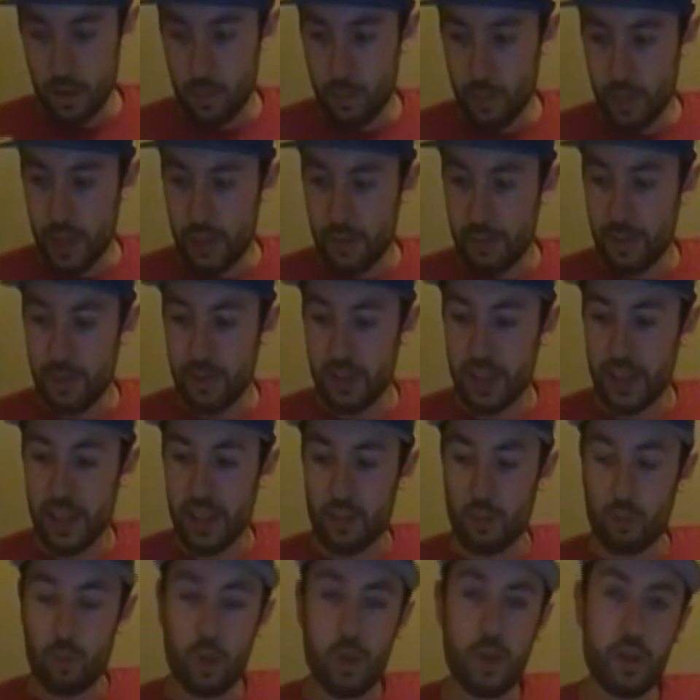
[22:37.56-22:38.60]
But I feel like
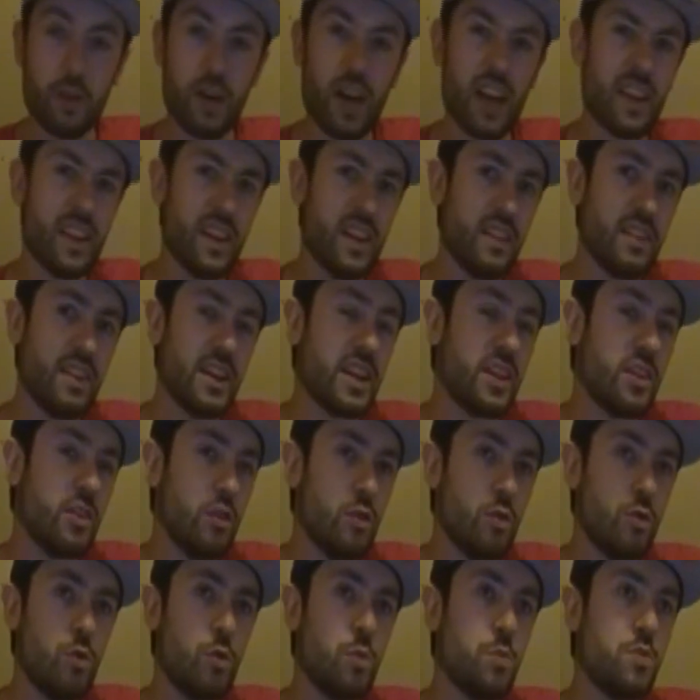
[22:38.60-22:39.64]
that's what, I think, like,
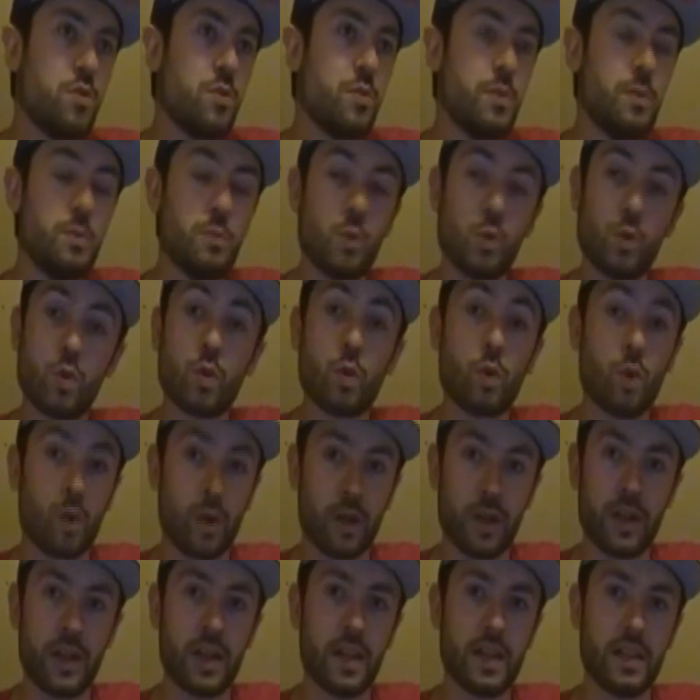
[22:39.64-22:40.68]
YouTube should be more
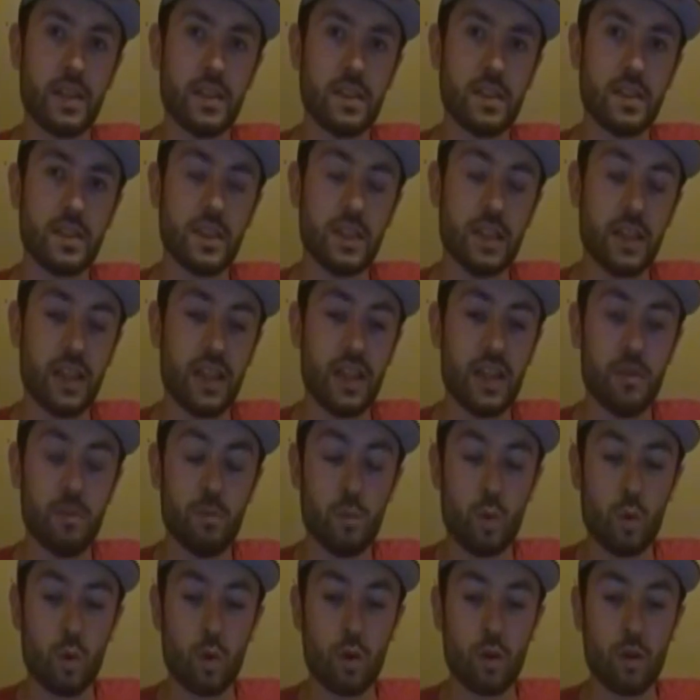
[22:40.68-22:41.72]
organized. And
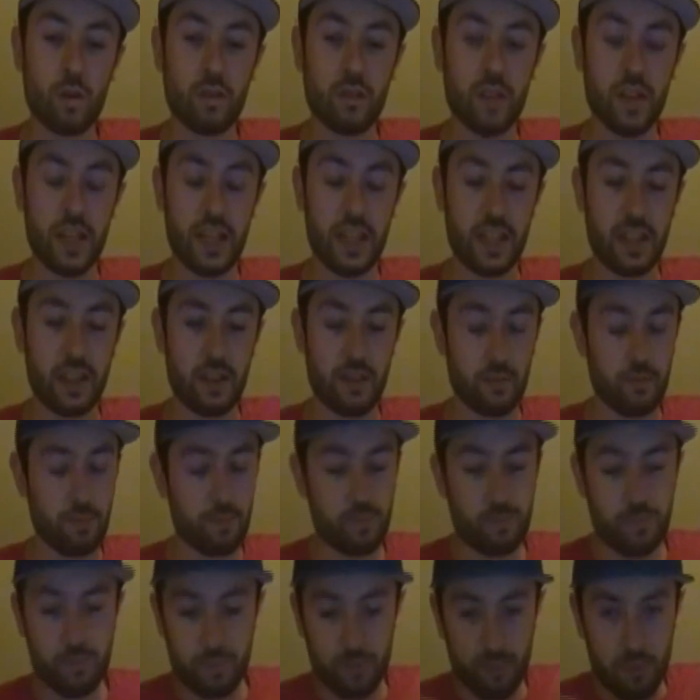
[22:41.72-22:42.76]
more, like,
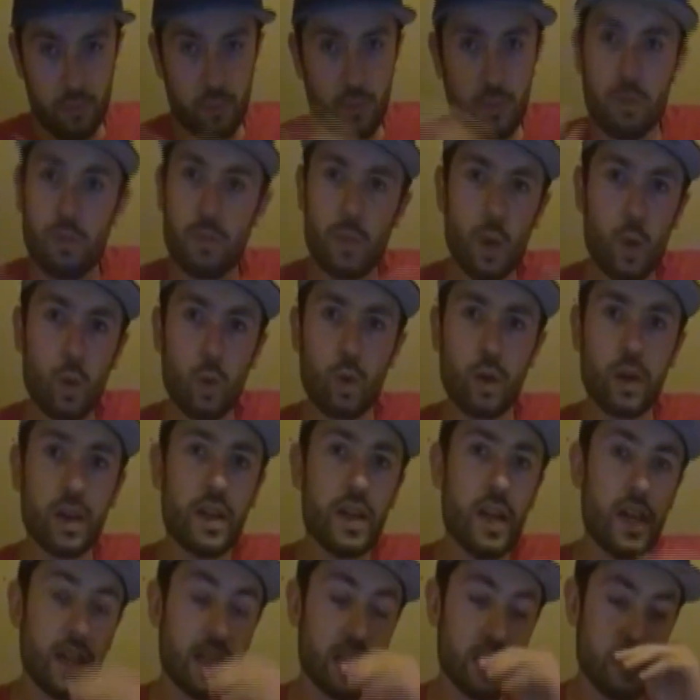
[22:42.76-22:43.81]

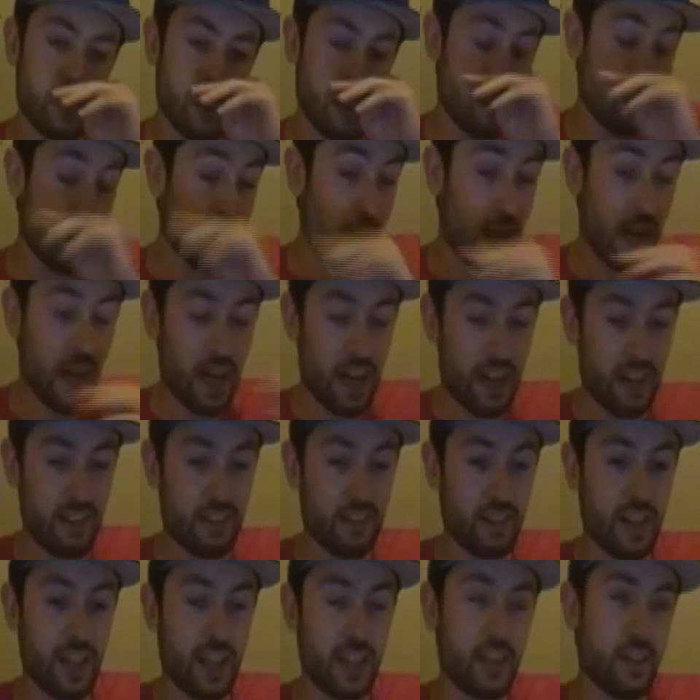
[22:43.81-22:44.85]
organized by,
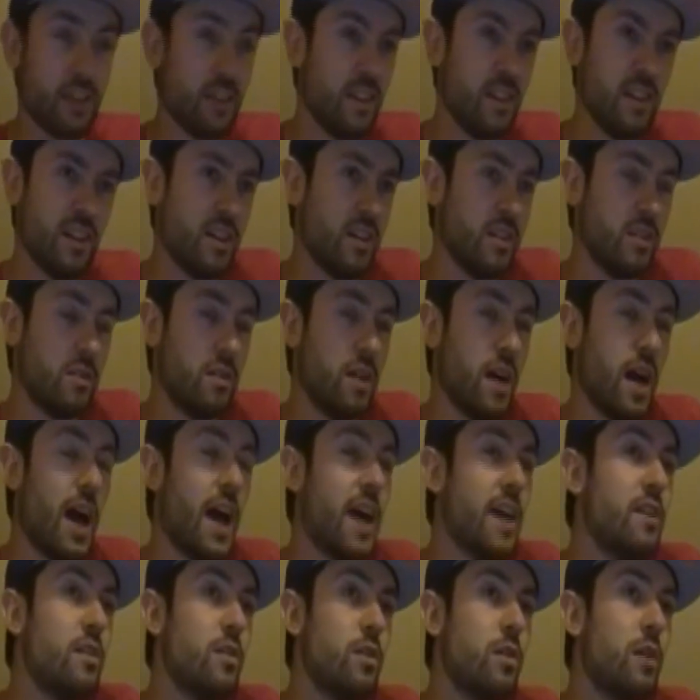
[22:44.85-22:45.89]
like, you know,
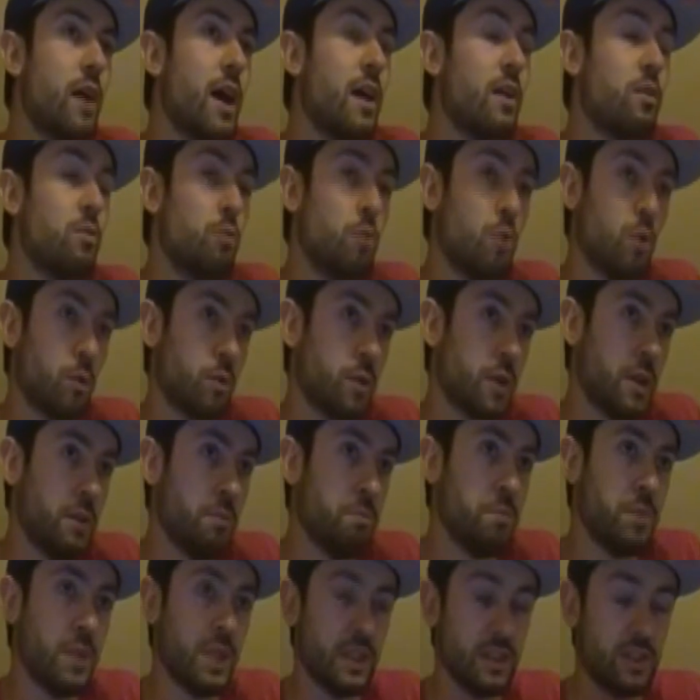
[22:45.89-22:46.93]
I don't know how to word
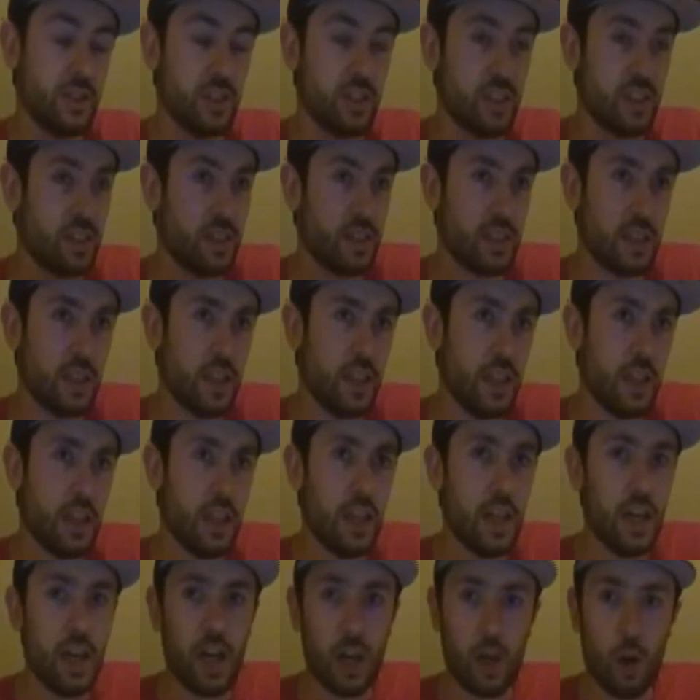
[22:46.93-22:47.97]
it, but just,
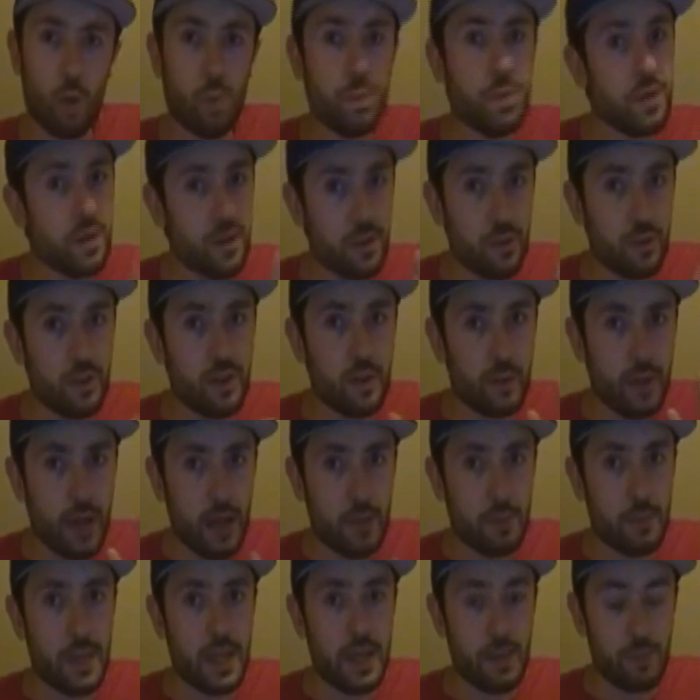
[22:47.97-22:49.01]
I hope you understand what
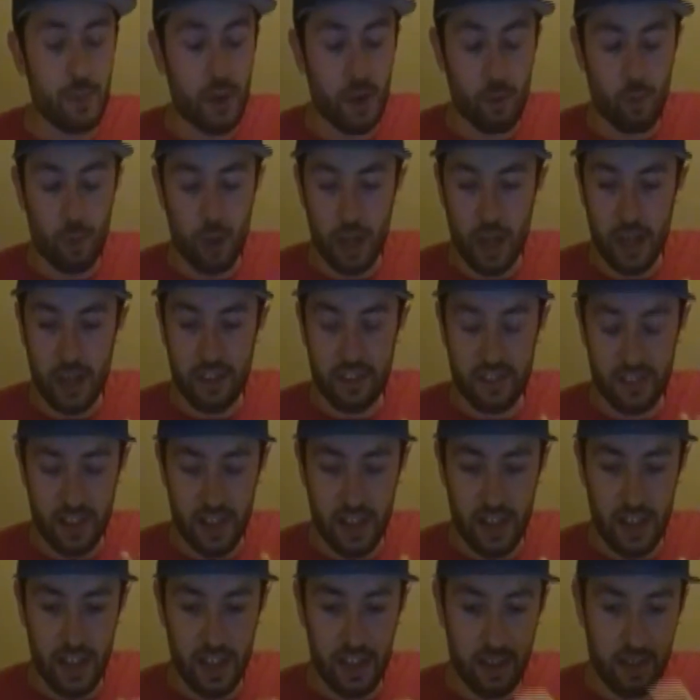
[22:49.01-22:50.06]
I mean by what I
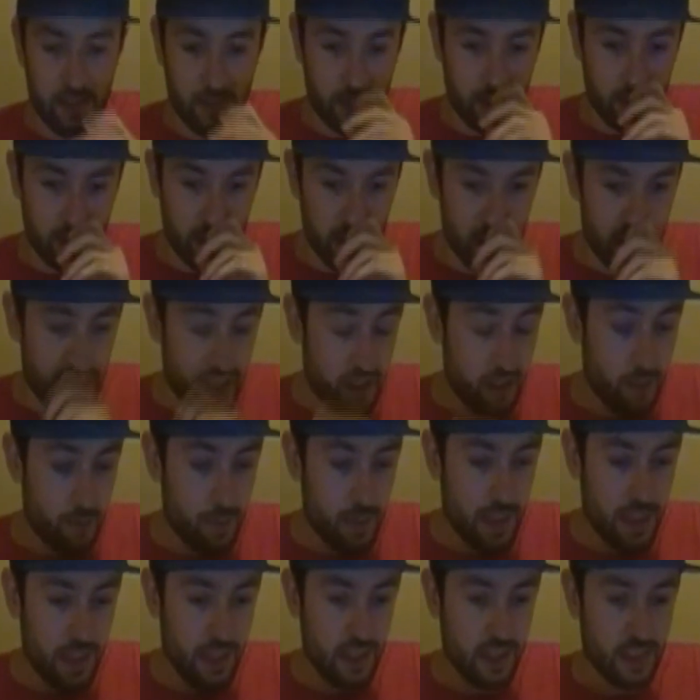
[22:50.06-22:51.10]
say there,
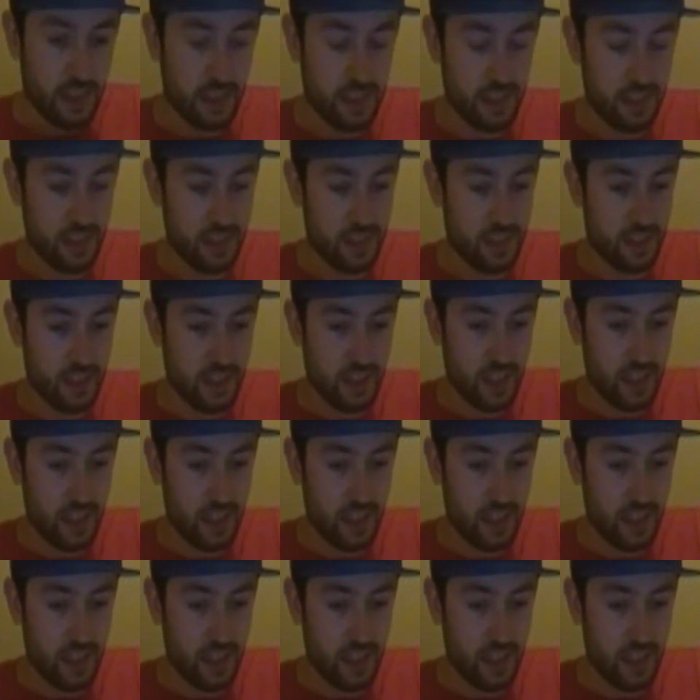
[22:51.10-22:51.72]
because